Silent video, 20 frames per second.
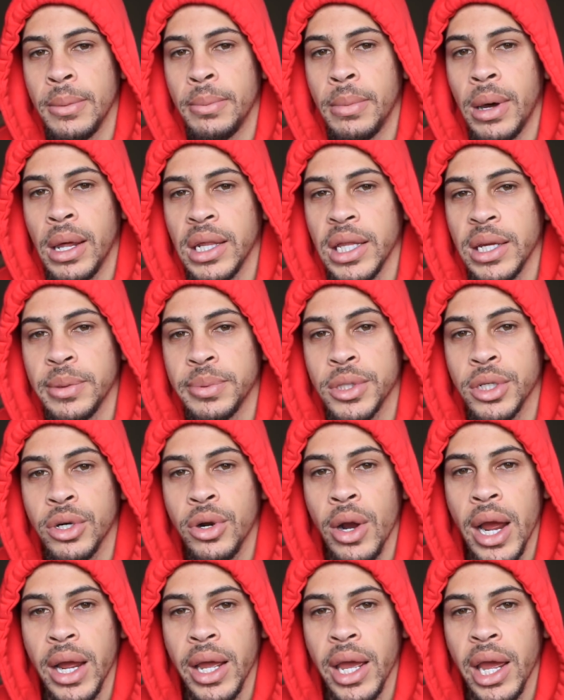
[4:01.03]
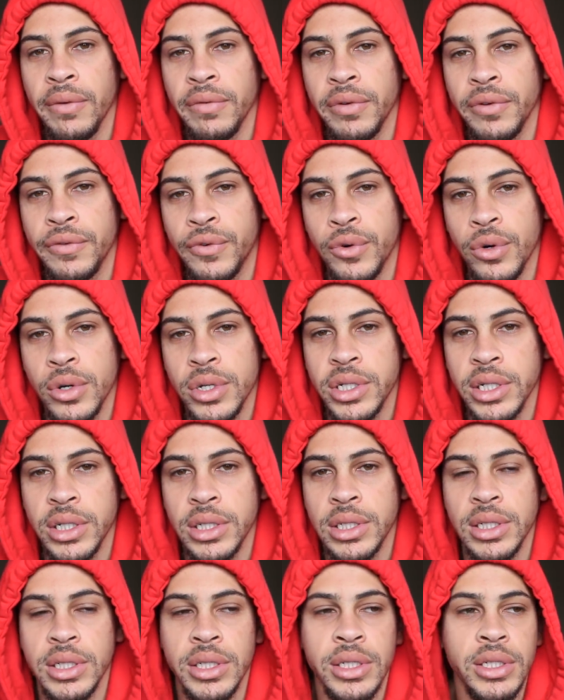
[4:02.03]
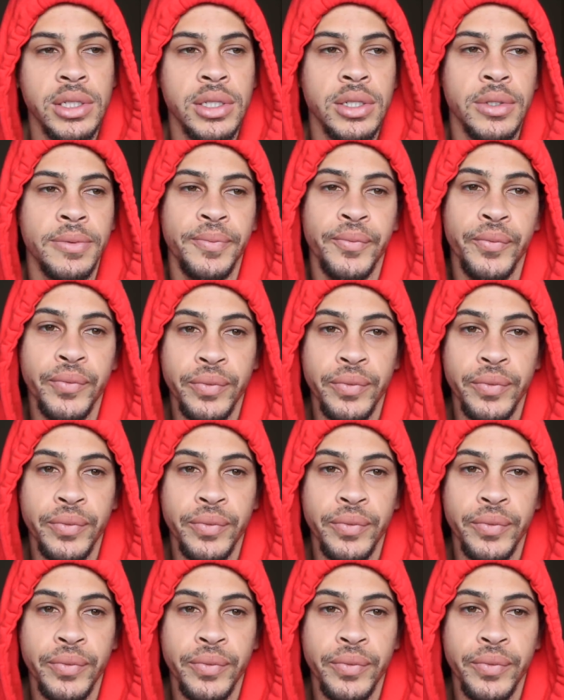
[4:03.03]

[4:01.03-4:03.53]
My lips crack every four sentences.